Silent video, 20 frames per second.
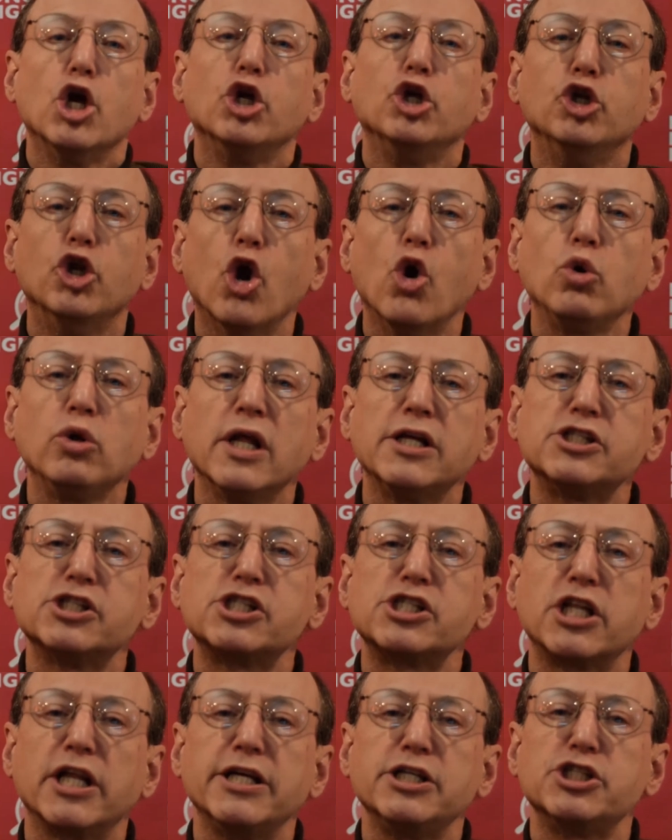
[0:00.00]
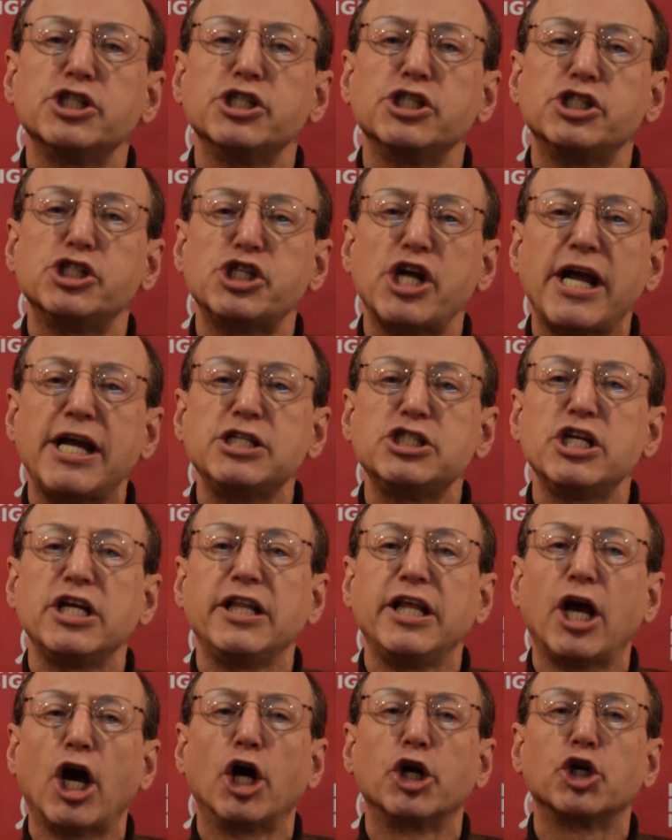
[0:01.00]
No legislation changing
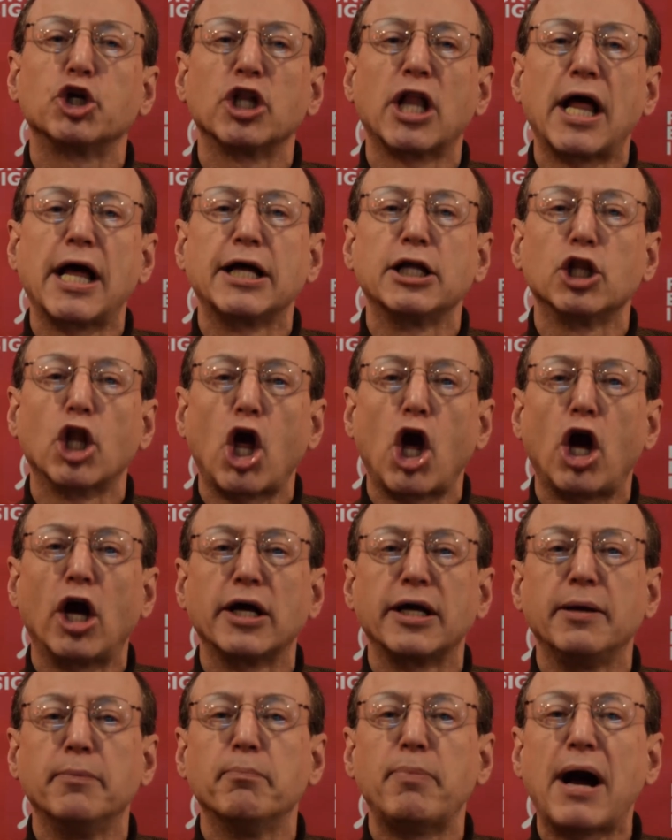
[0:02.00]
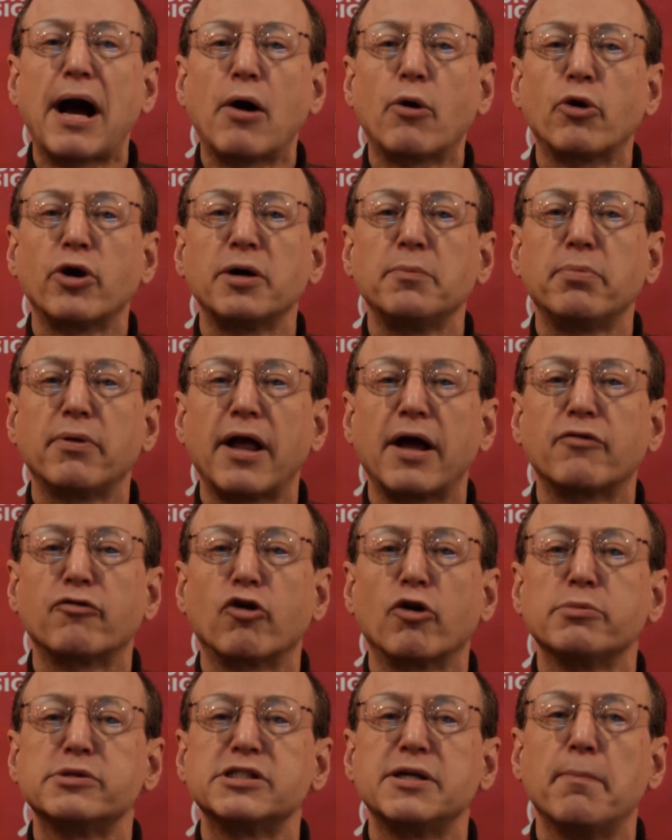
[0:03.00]
the underlying law empowering
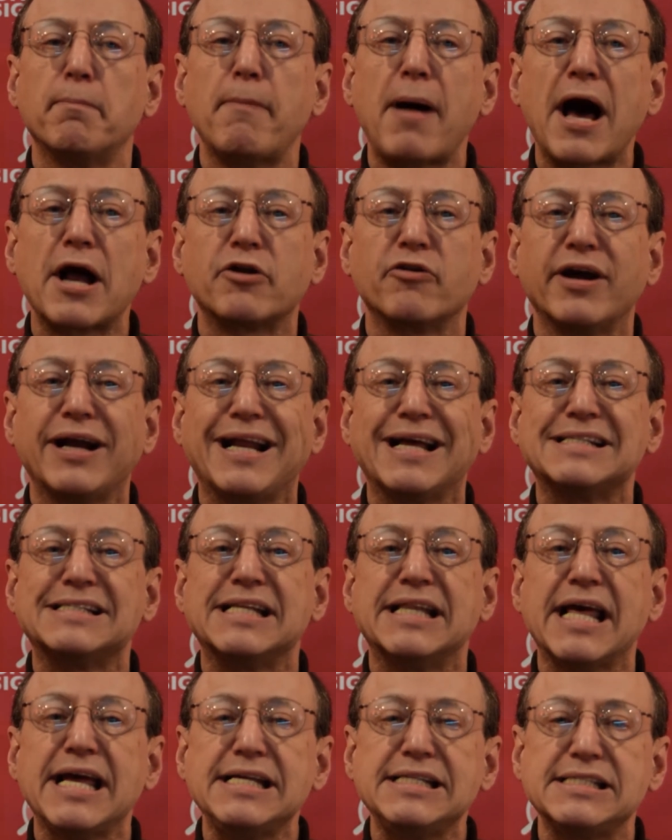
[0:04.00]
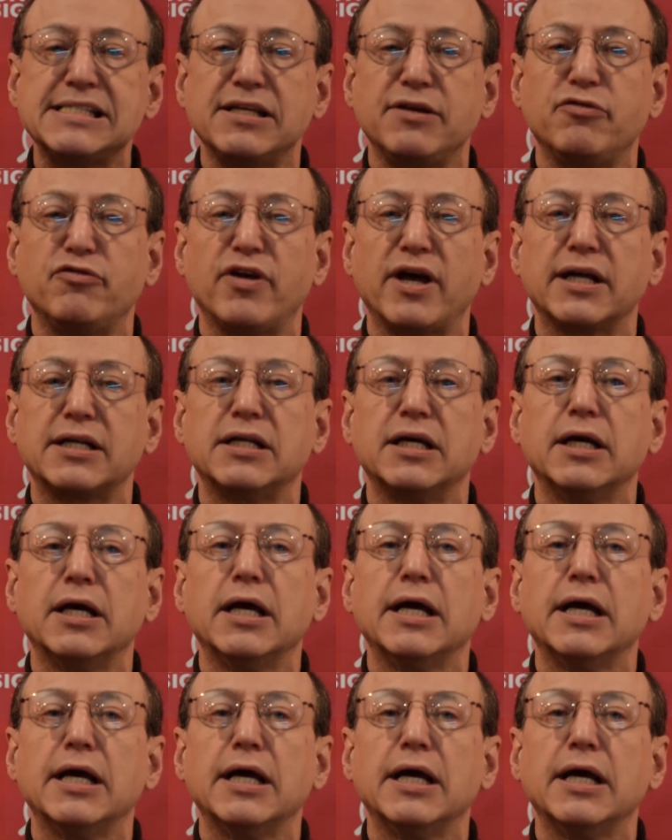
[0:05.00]
platforms to moderate as they see fit,